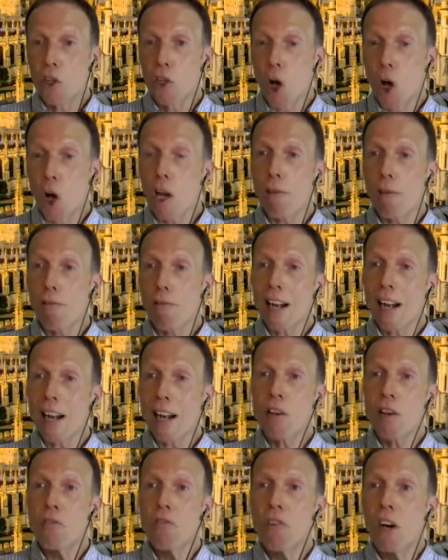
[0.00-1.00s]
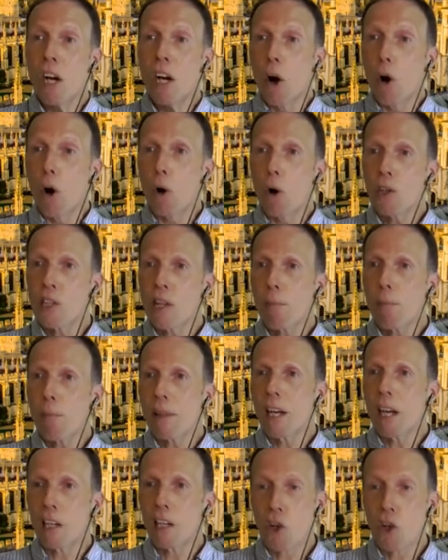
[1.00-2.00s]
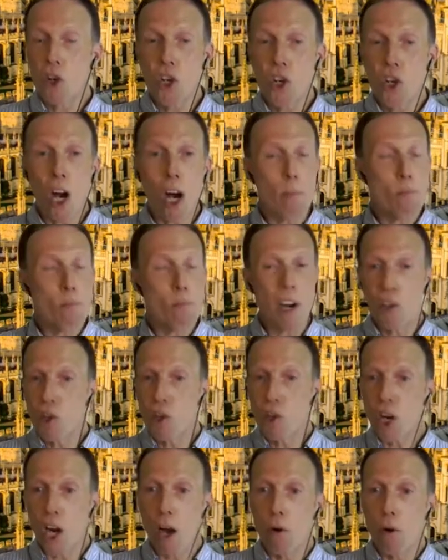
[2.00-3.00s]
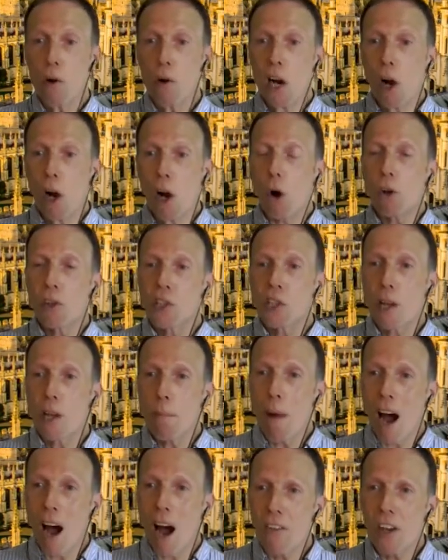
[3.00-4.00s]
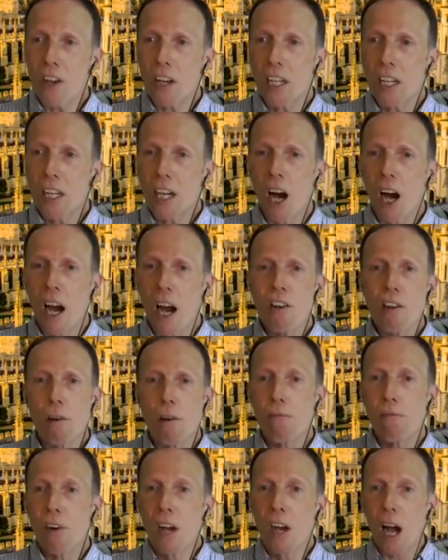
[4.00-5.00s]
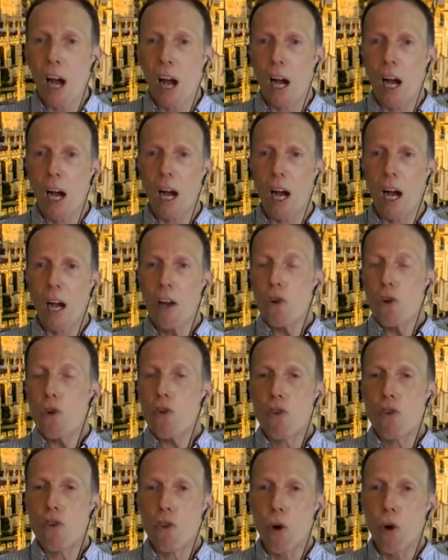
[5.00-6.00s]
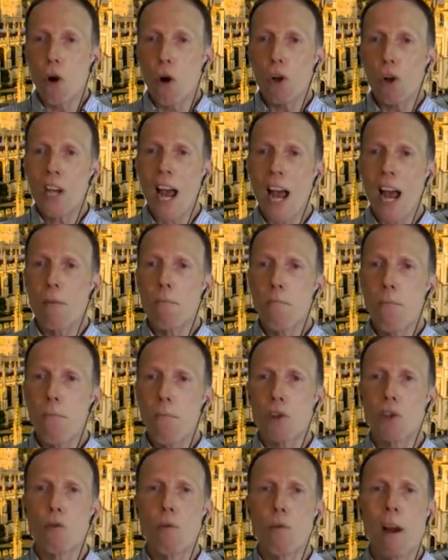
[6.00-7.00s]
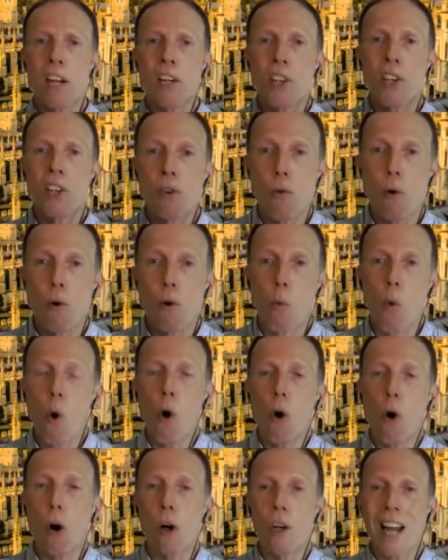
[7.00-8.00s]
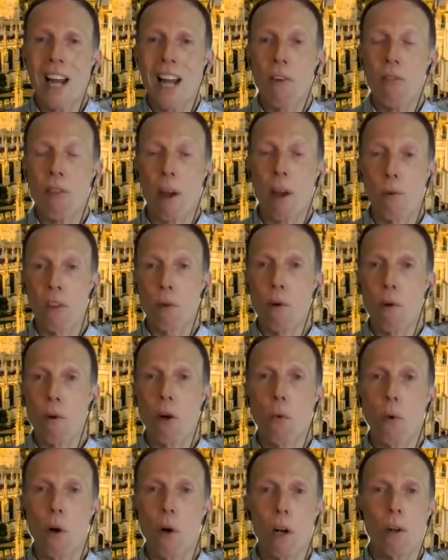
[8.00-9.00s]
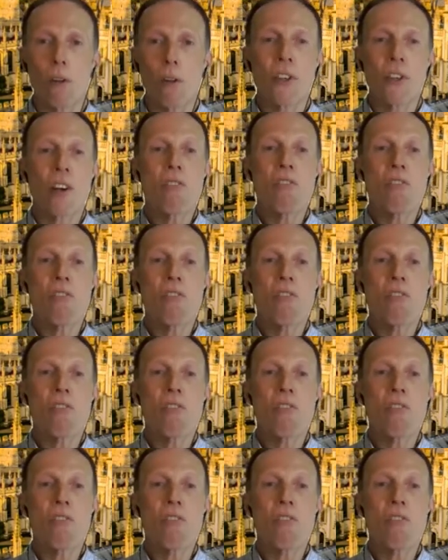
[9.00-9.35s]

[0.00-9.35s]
dollar value or something like a Sharpe ratio or some other kind of drawdown moderated reward out there in the real world,